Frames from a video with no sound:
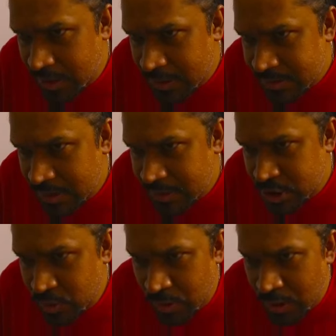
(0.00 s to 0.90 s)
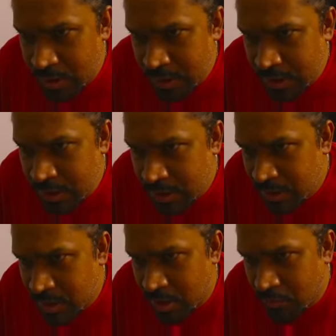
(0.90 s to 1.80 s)
and say sqrt
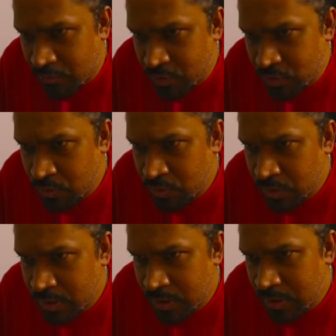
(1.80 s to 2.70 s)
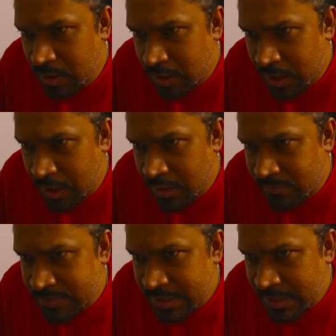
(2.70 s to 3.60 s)
of 2, and if
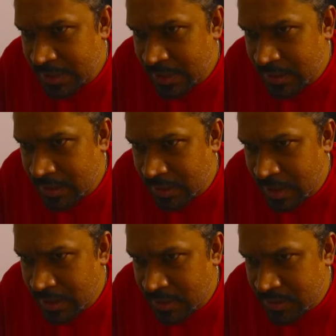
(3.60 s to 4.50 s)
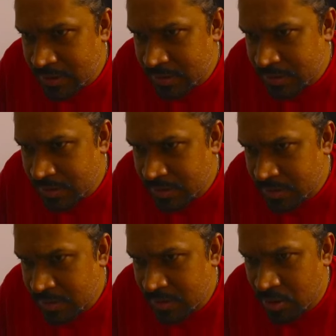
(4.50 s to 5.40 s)
we say length
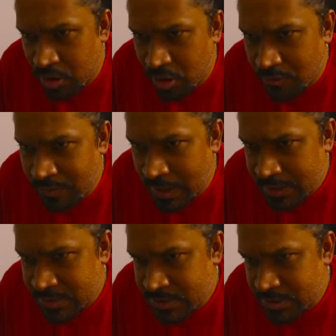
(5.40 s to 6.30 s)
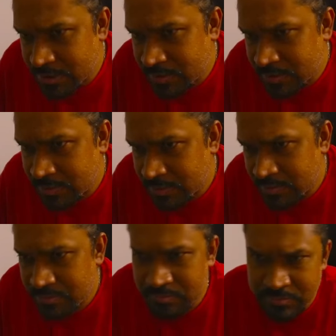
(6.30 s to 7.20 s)
of last,
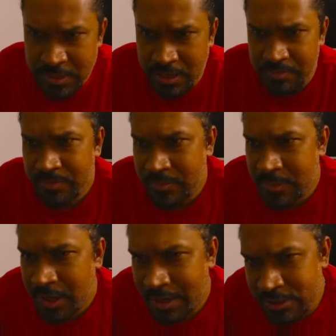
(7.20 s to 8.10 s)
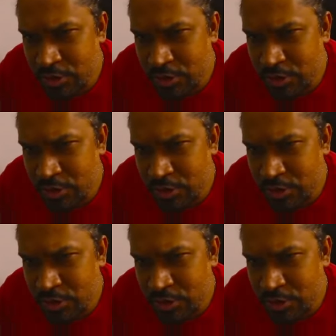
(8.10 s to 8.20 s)
yeah, it tells you